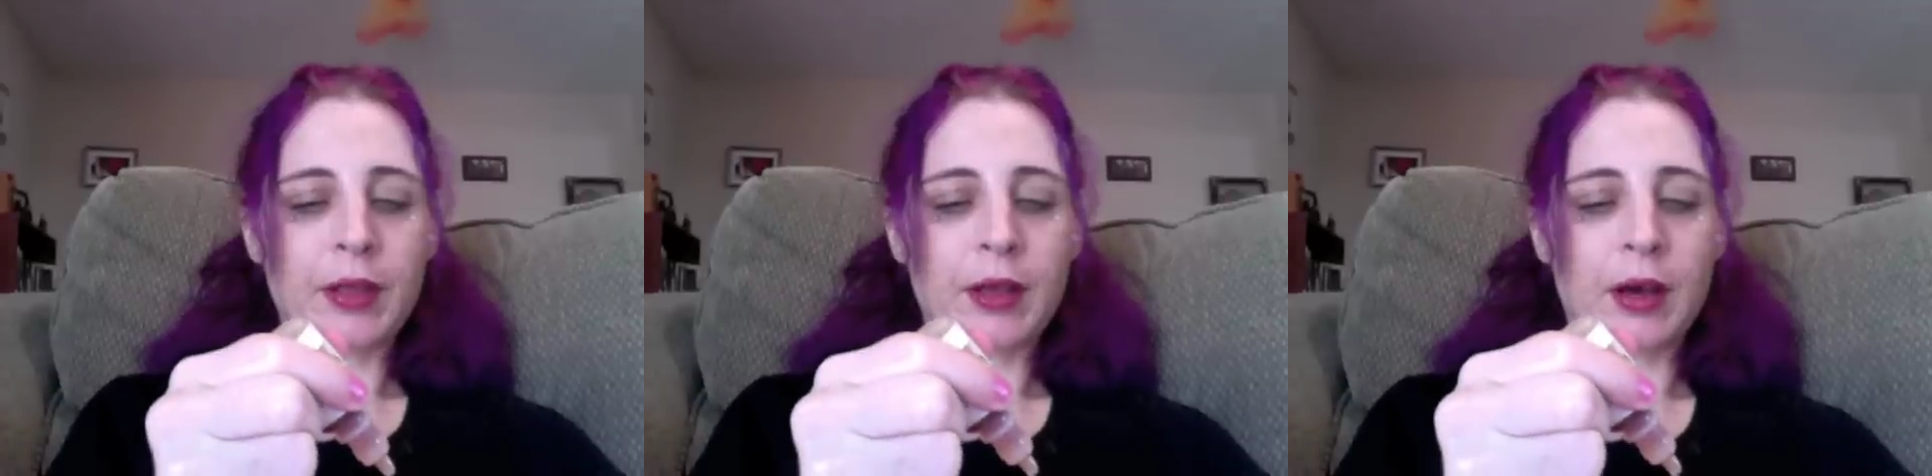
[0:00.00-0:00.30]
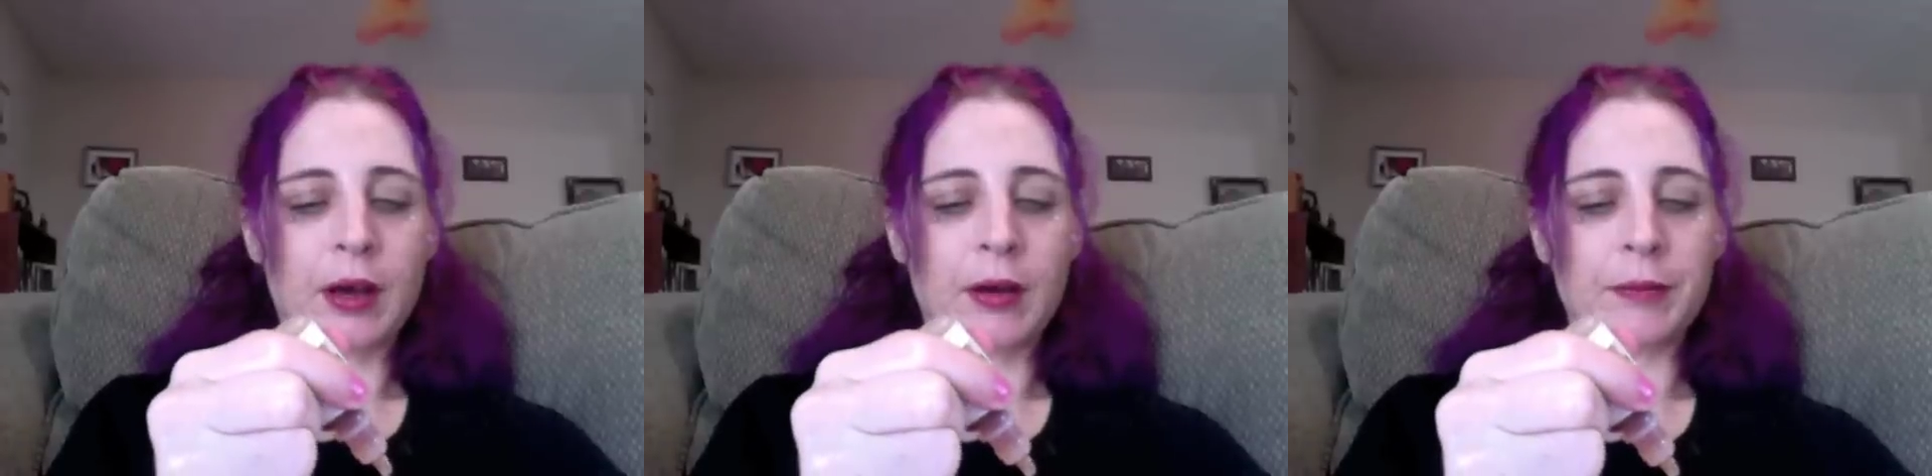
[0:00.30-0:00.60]

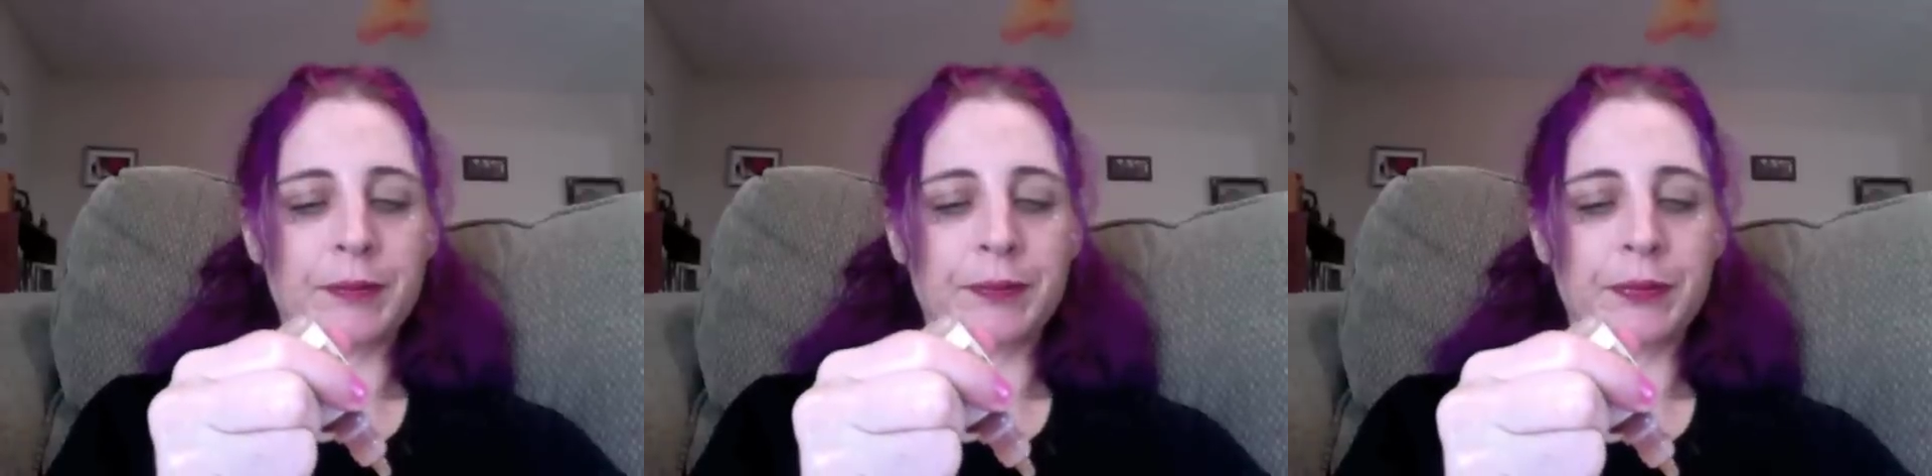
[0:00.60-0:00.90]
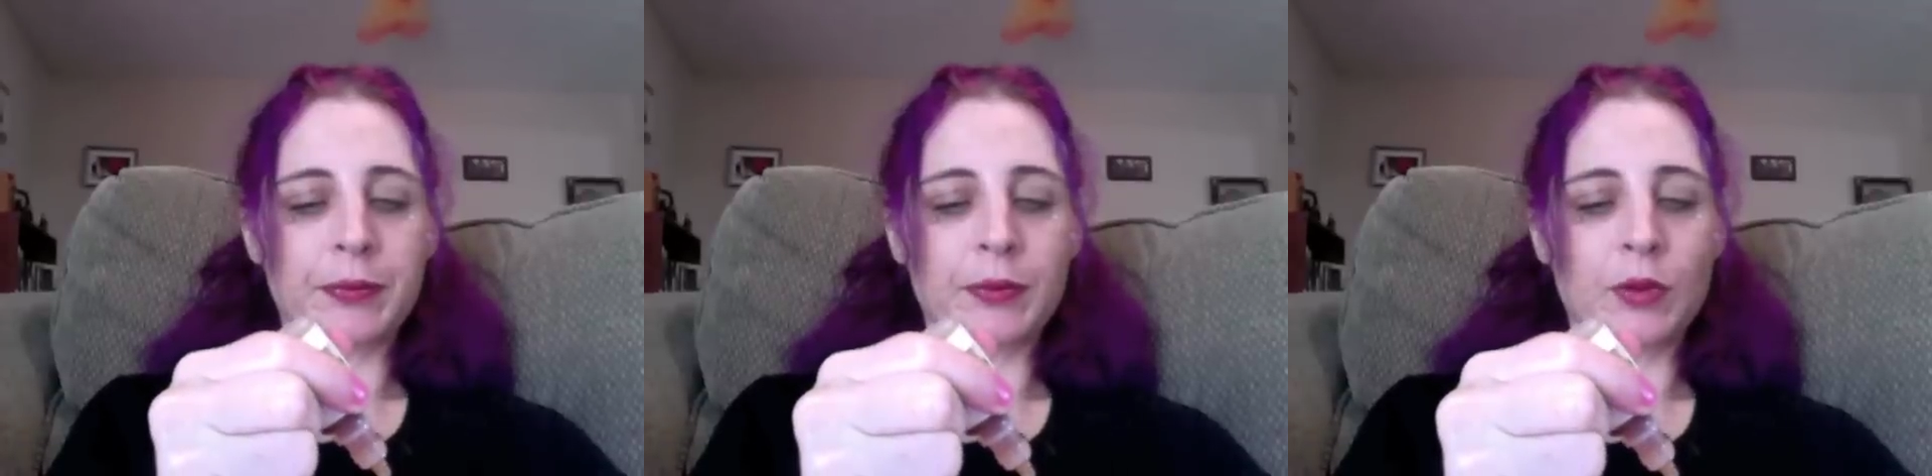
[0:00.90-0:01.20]

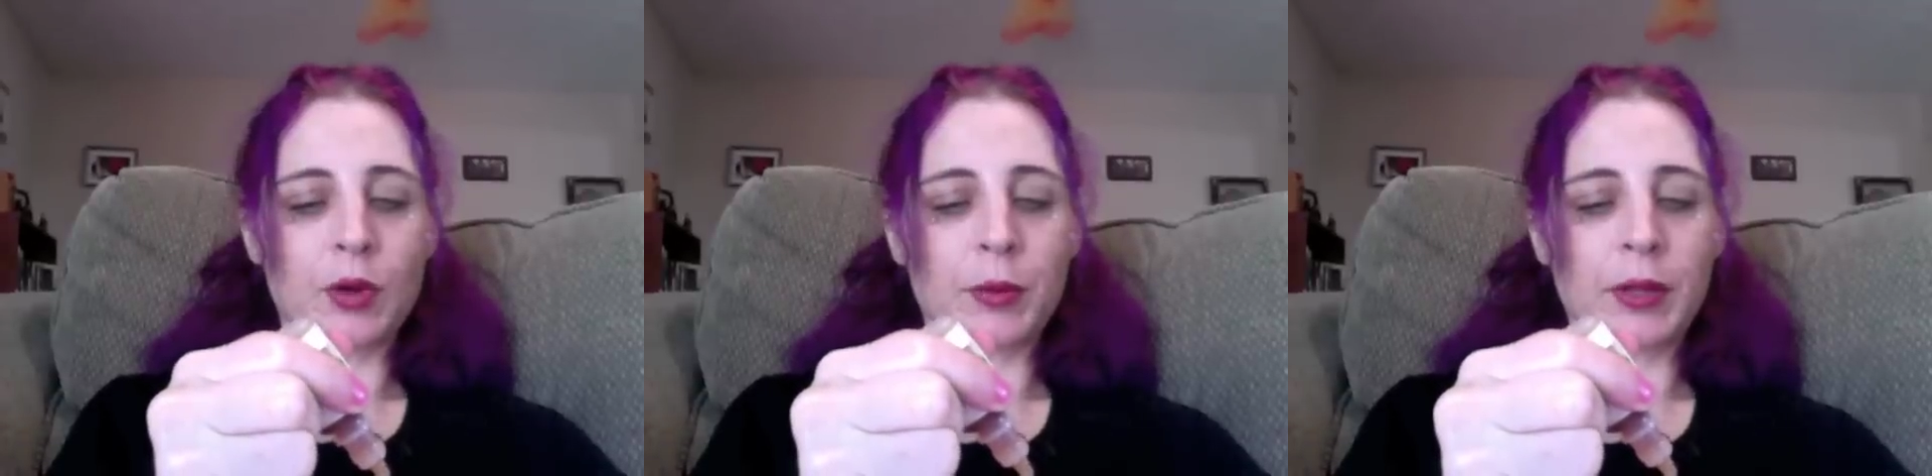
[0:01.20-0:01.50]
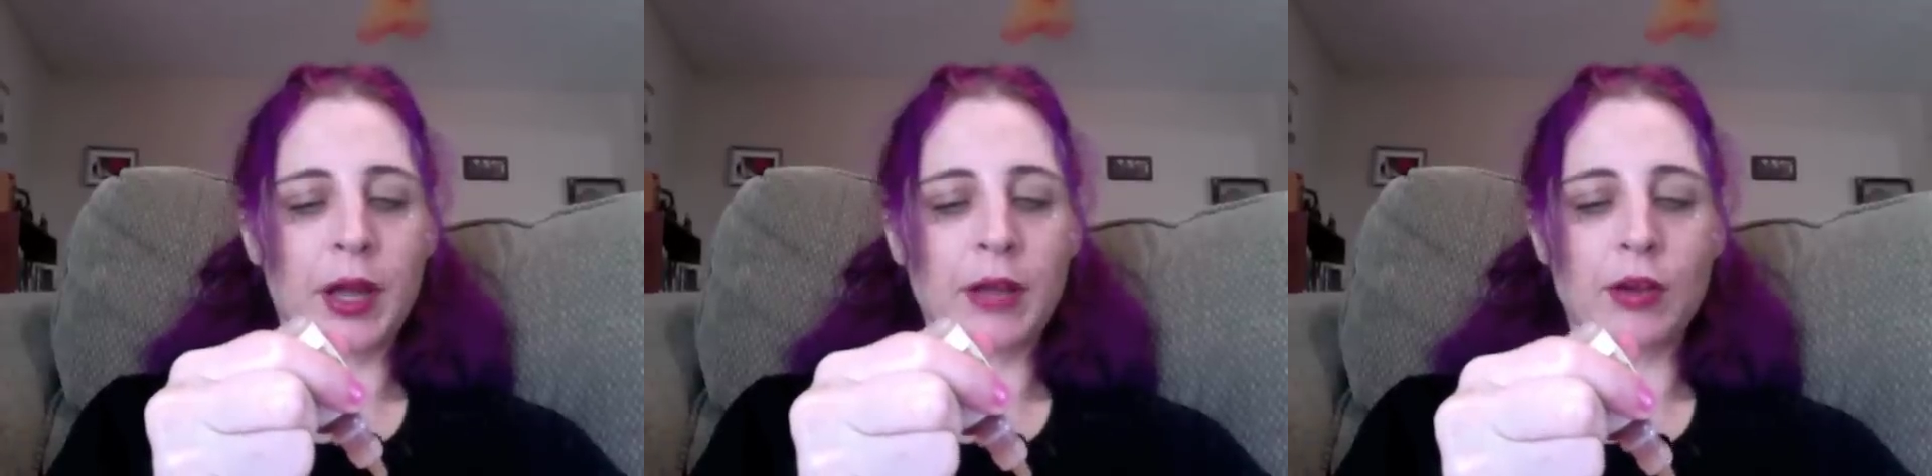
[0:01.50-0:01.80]

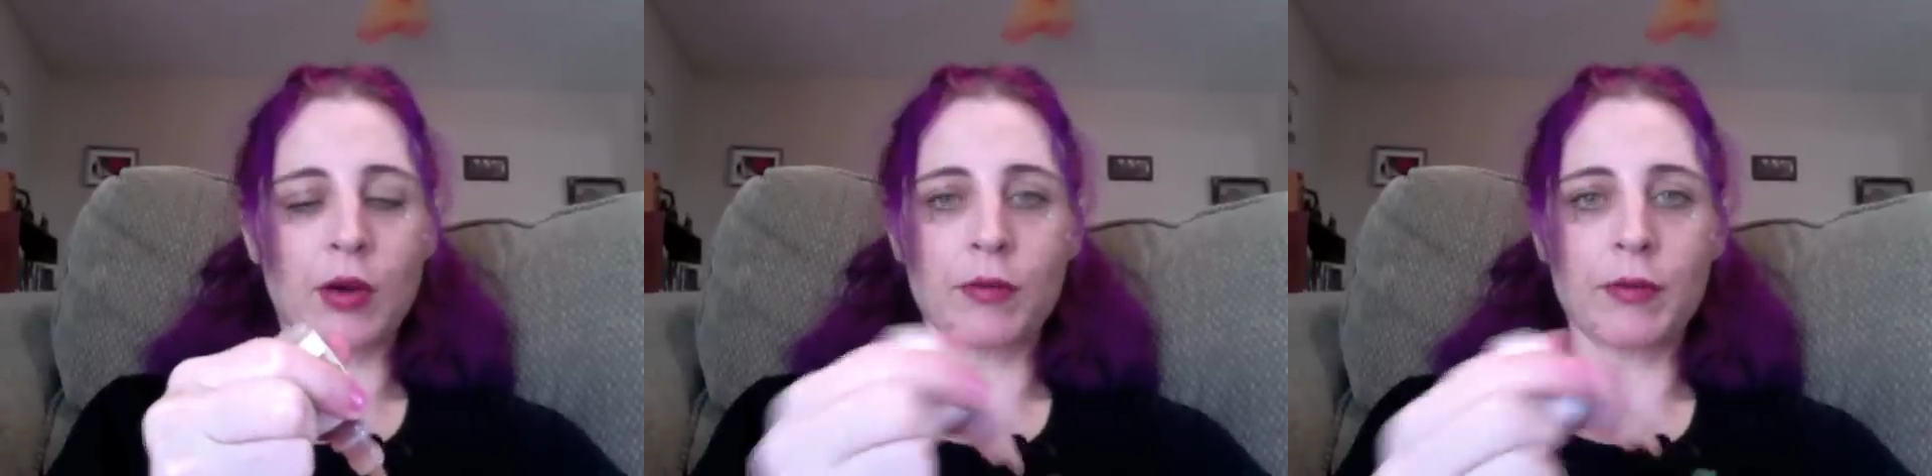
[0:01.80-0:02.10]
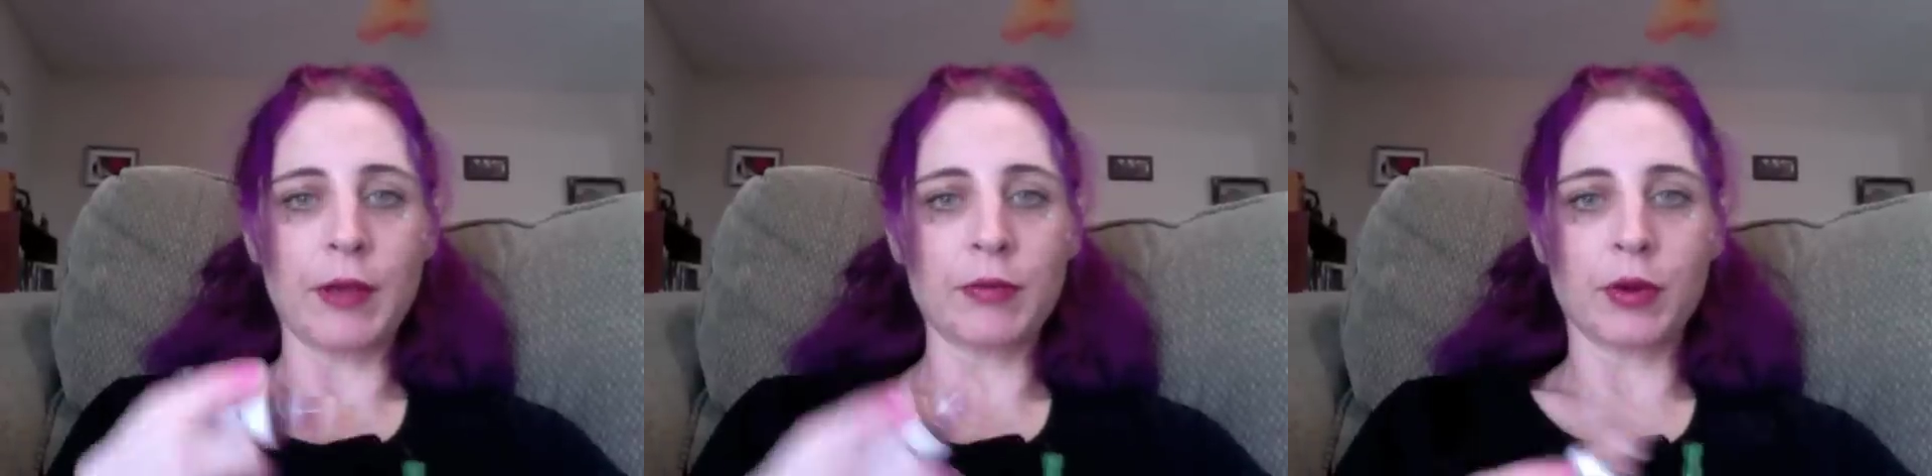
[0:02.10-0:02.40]
Normally I don't
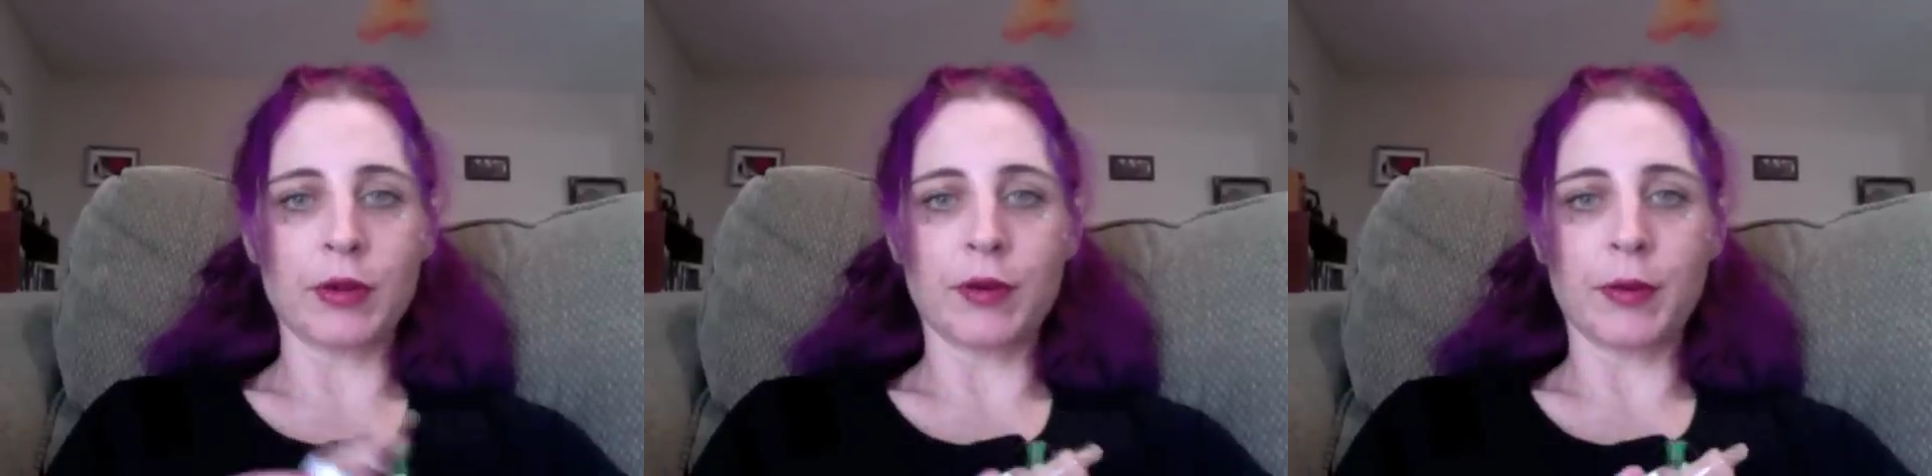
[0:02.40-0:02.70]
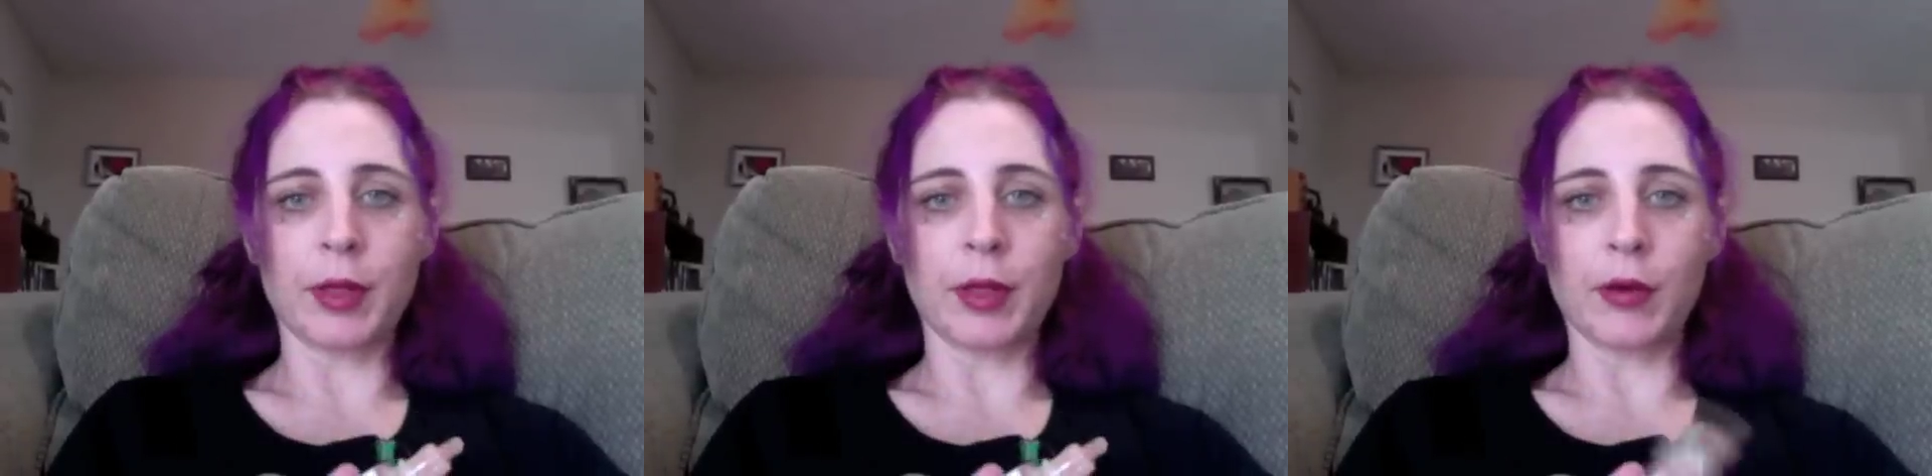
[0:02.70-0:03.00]
vape
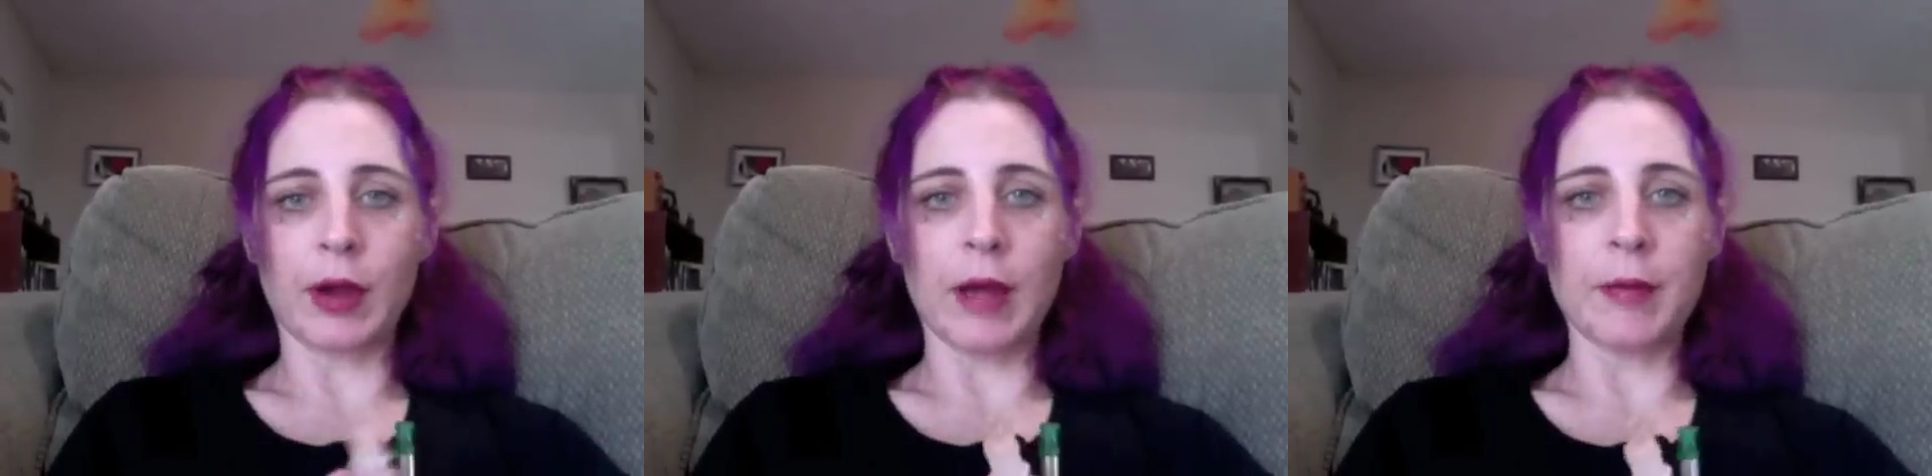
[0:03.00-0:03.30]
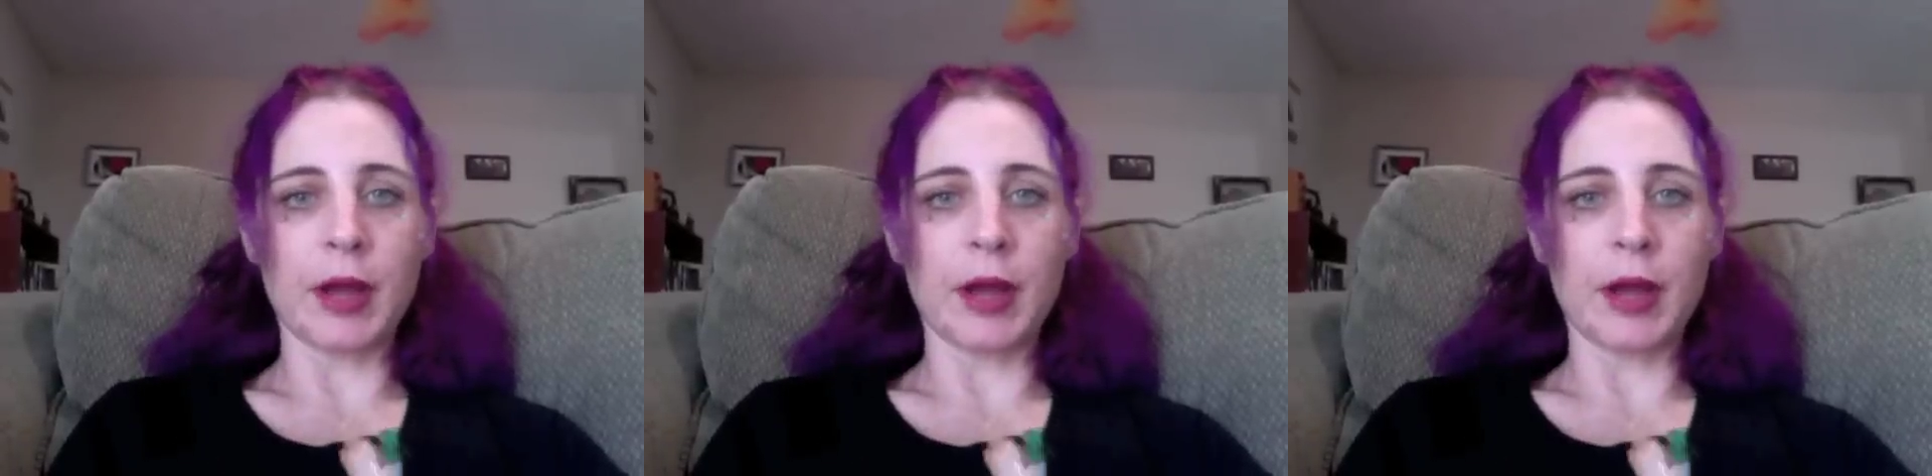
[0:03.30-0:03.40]
24 milligram.